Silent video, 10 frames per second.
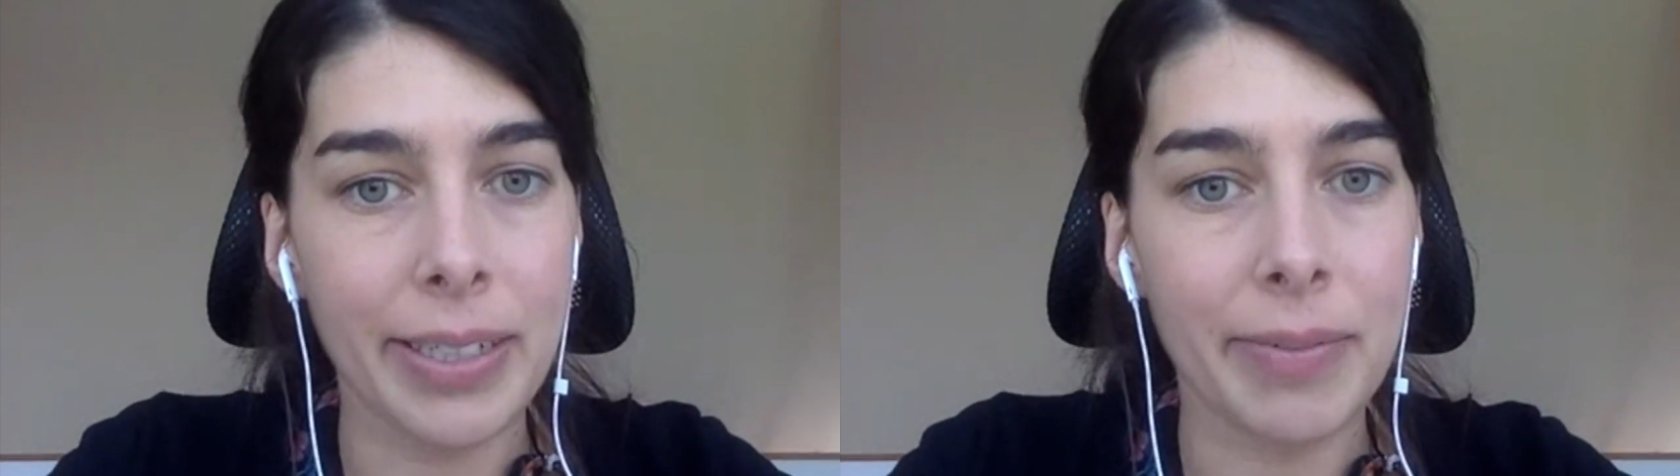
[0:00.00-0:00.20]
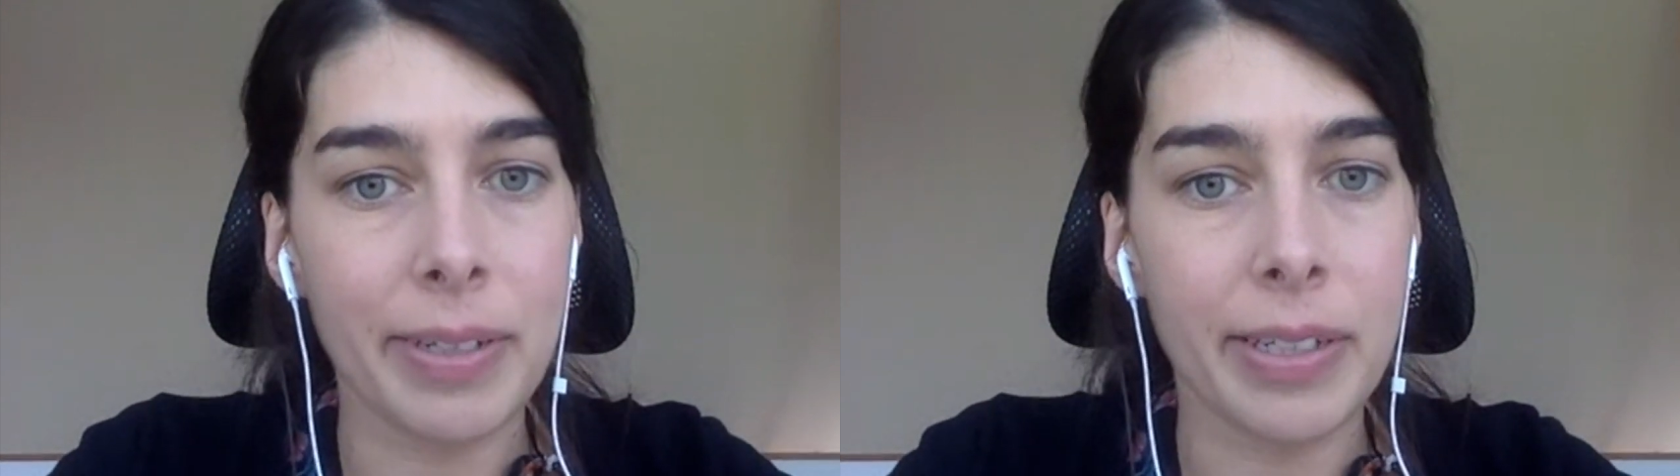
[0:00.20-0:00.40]

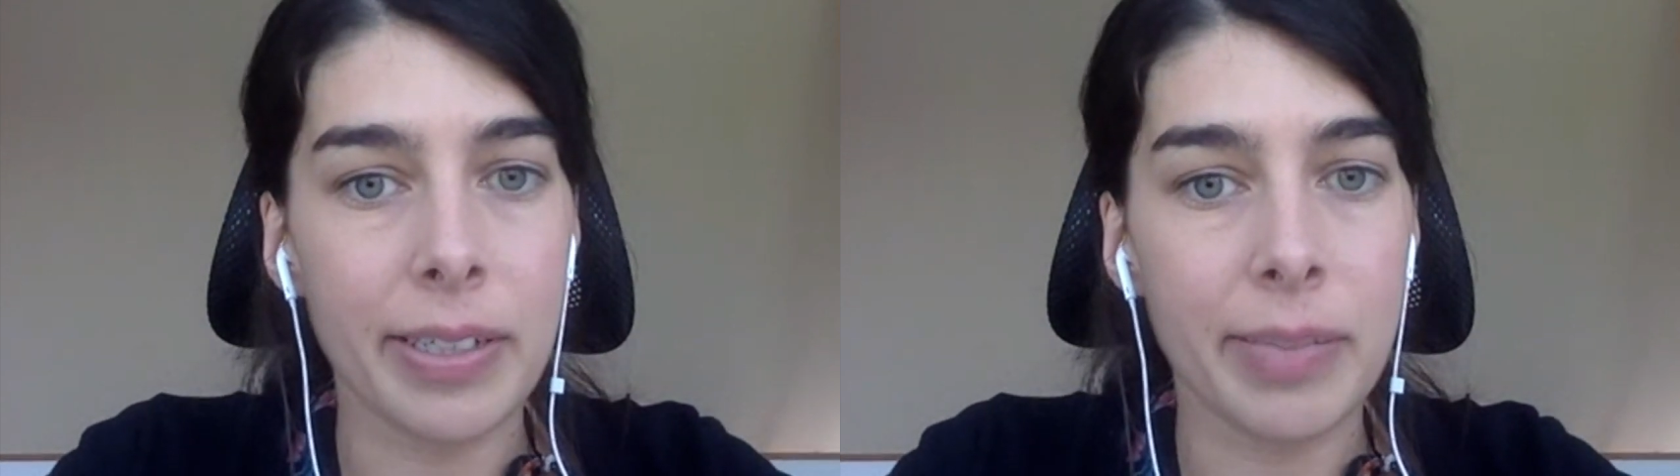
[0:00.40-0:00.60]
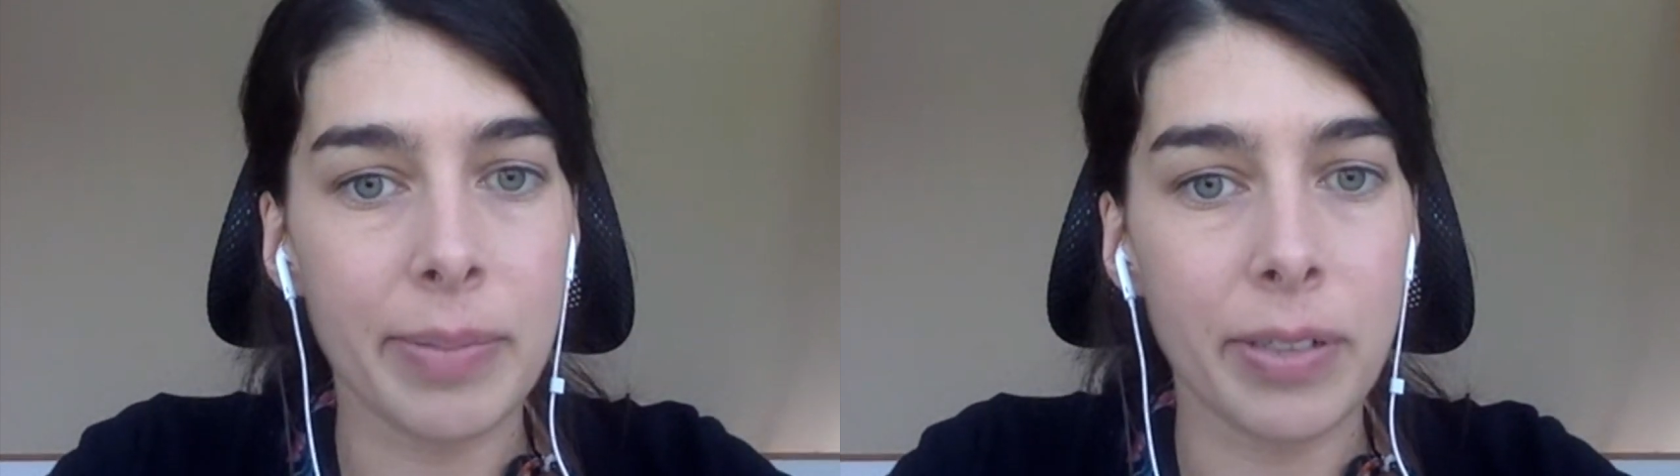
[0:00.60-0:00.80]
and where
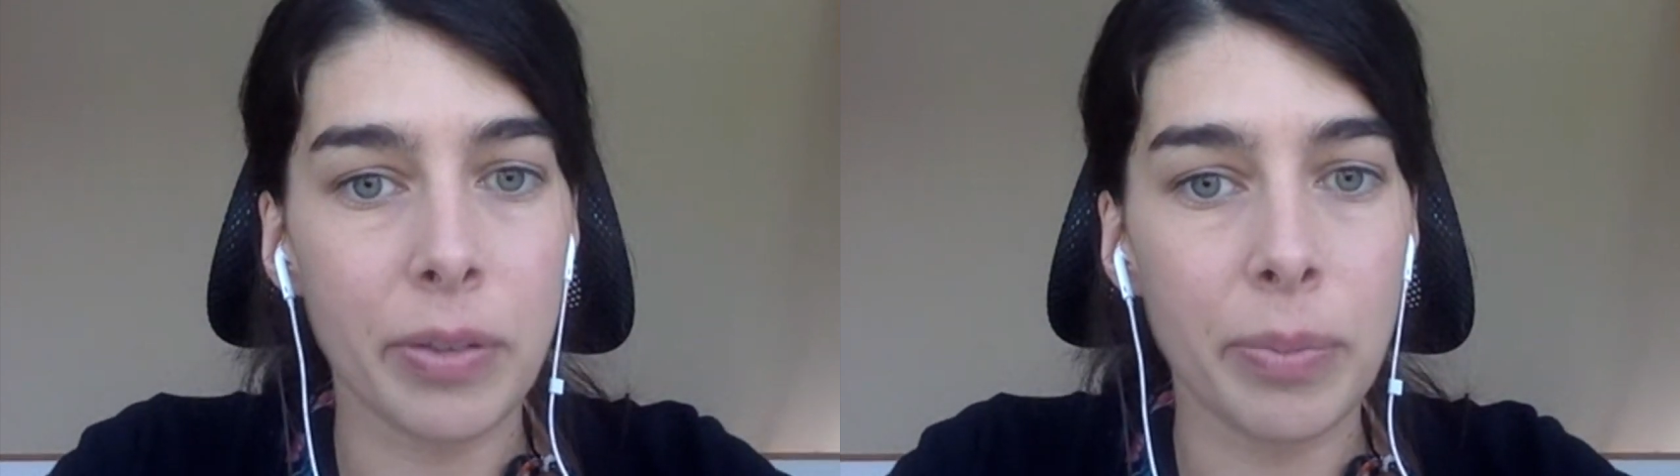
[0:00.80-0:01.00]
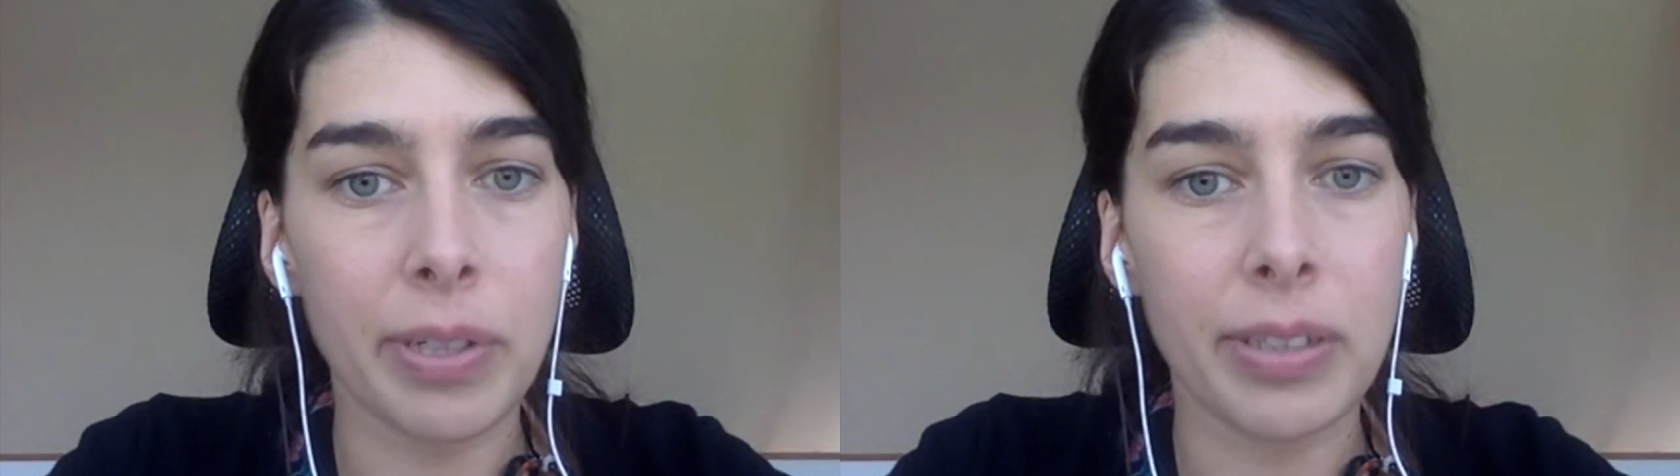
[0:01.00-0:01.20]
there's been no
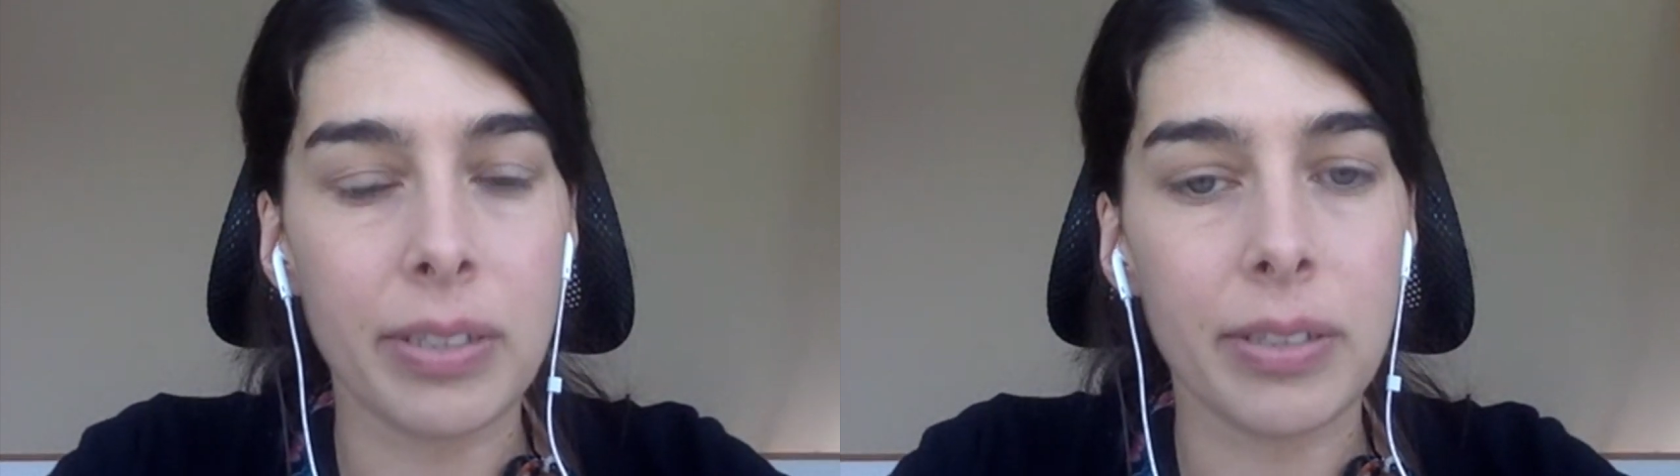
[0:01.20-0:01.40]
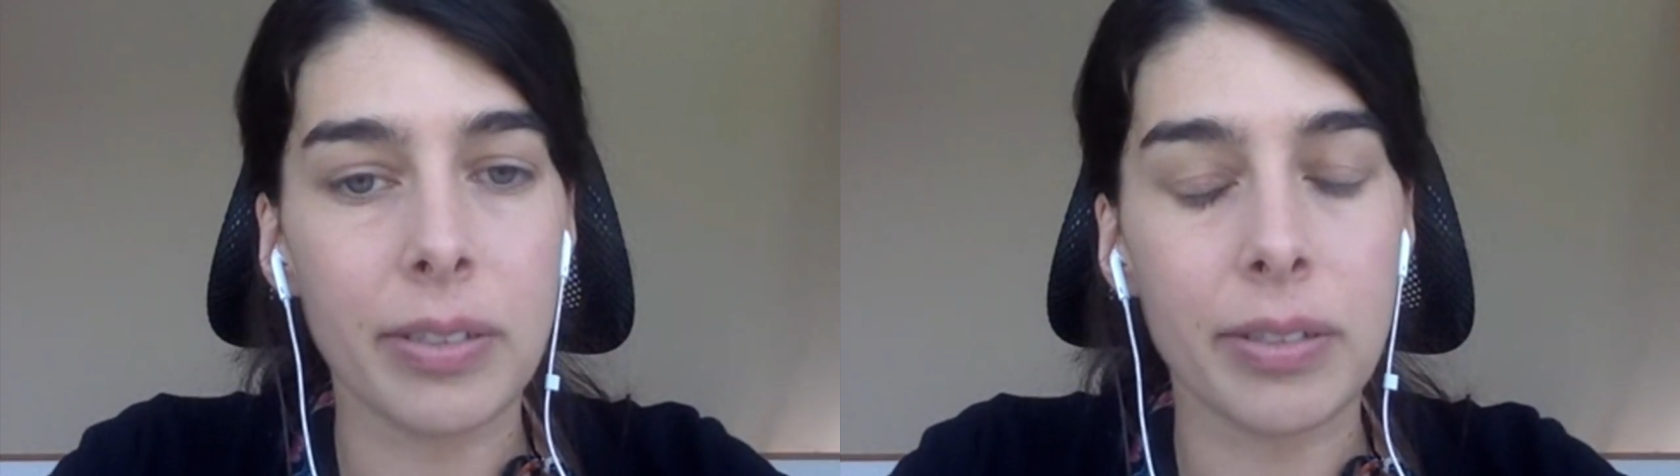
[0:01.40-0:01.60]

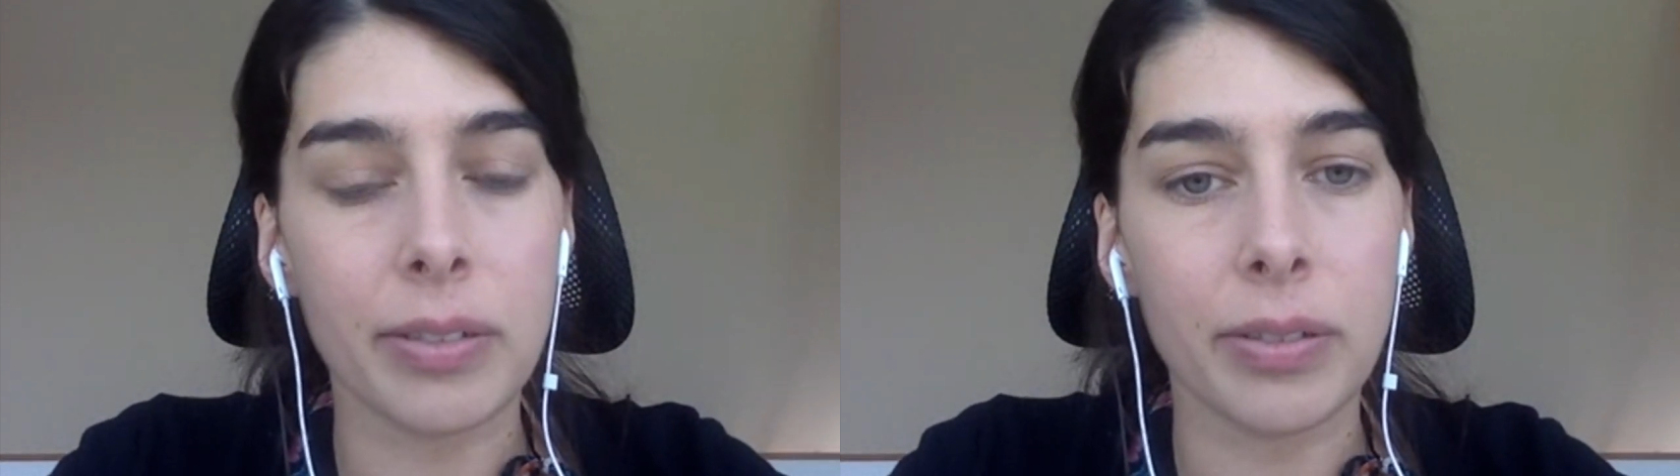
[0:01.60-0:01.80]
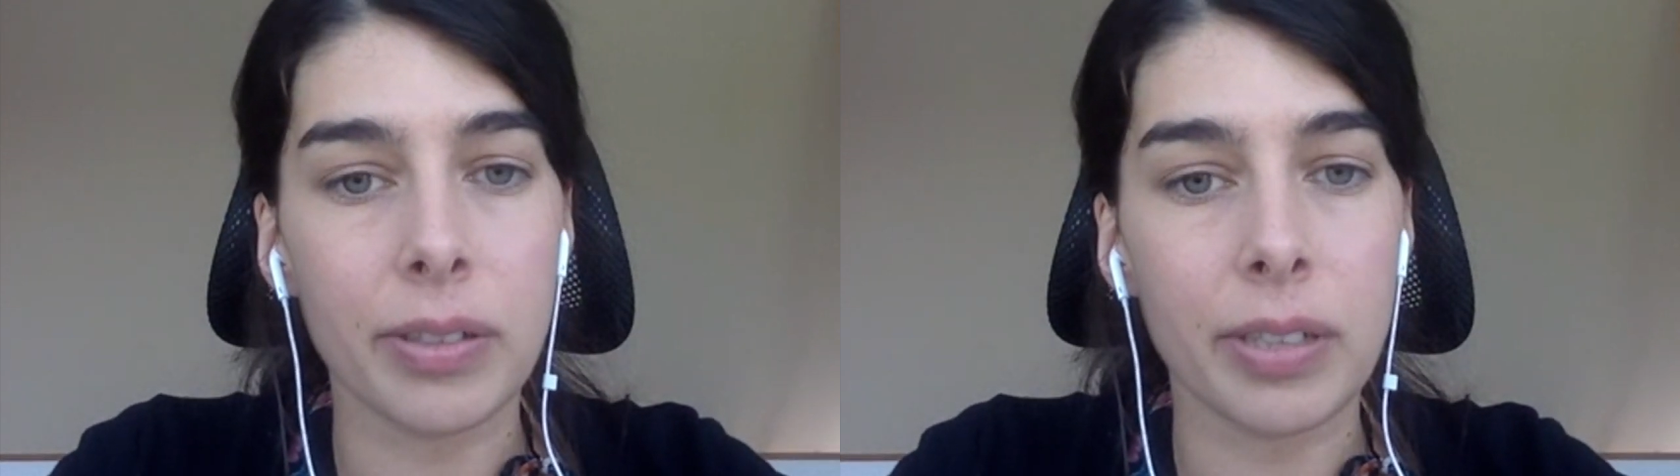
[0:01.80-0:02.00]
political
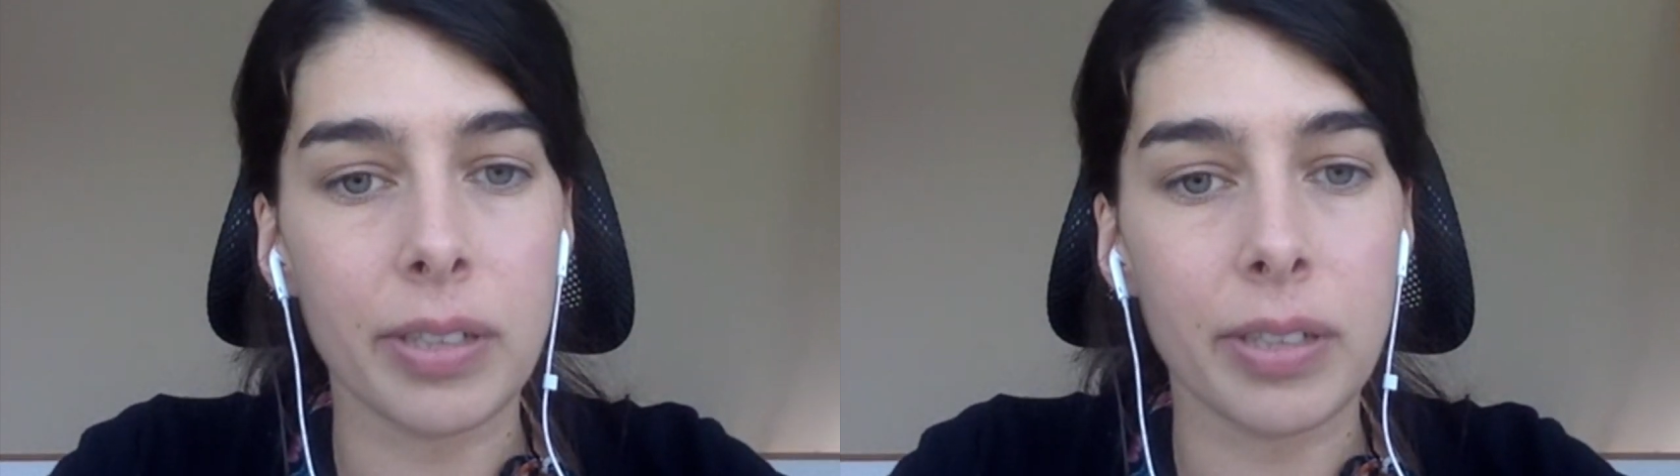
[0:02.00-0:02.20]
solution and